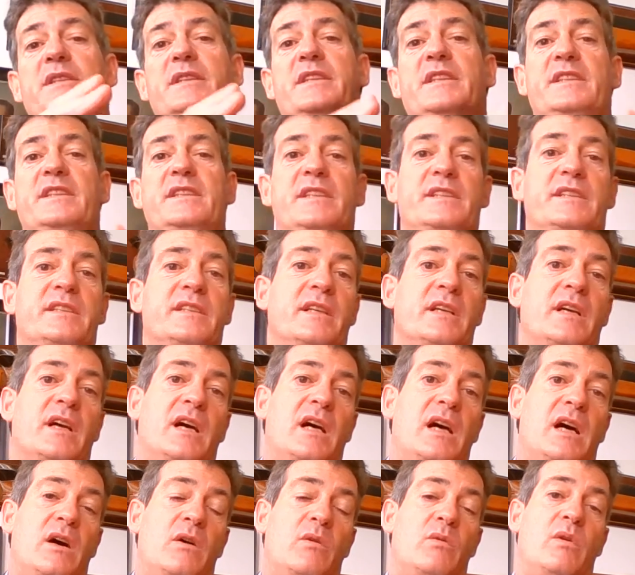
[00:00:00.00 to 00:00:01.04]
this is
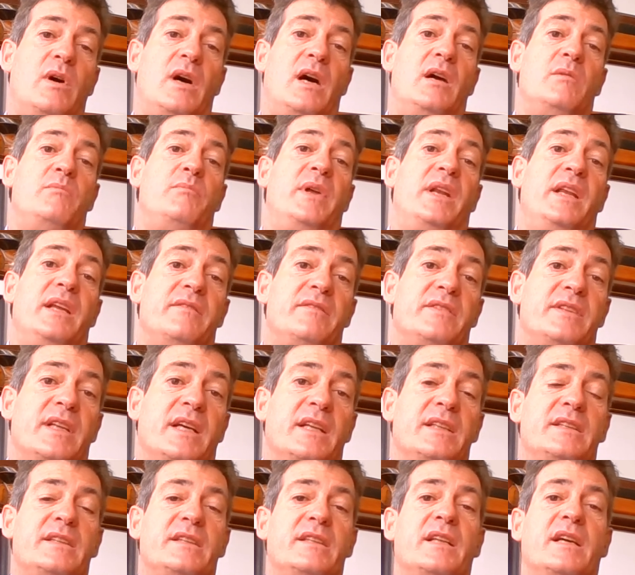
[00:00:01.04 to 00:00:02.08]
how I believe
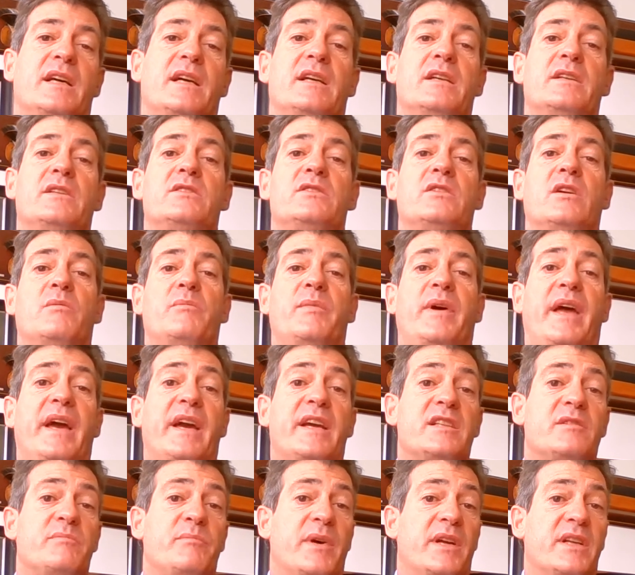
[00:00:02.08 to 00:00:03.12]
that some
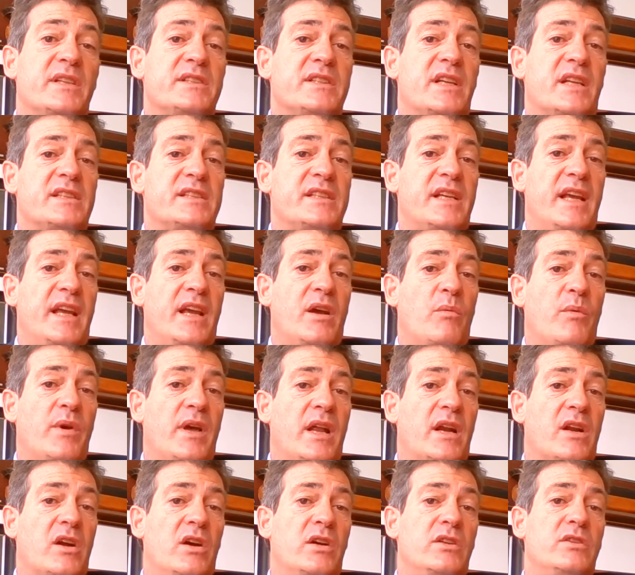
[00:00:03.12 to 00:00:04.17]
experts are saying we
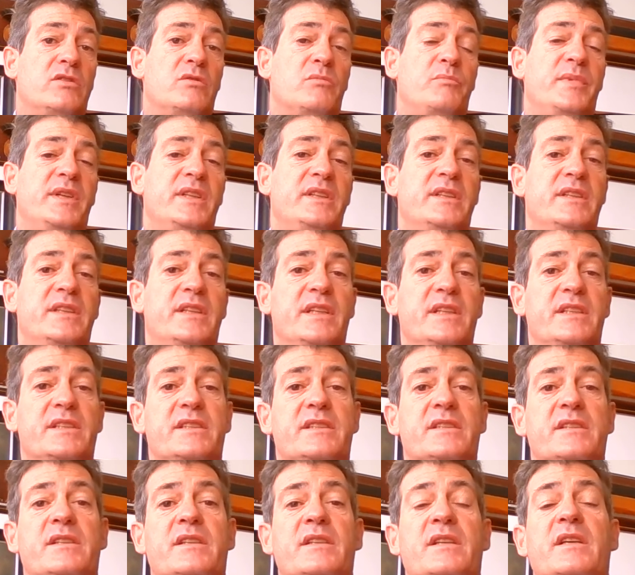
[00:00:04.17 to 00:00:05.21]
are going to beat
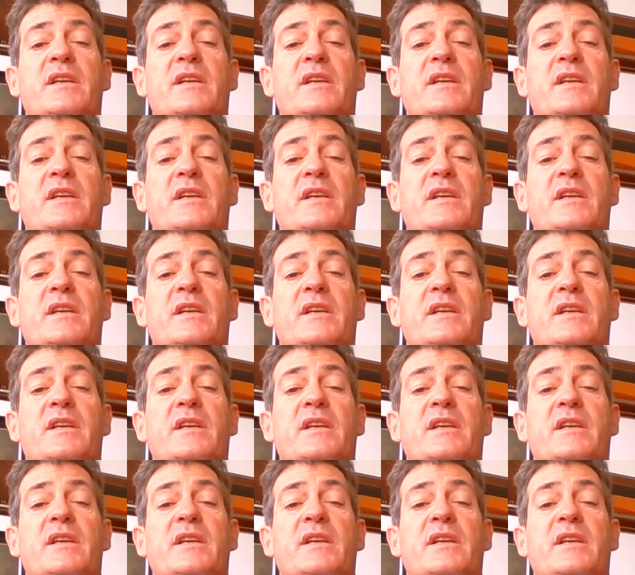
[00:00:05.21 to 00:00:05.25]
this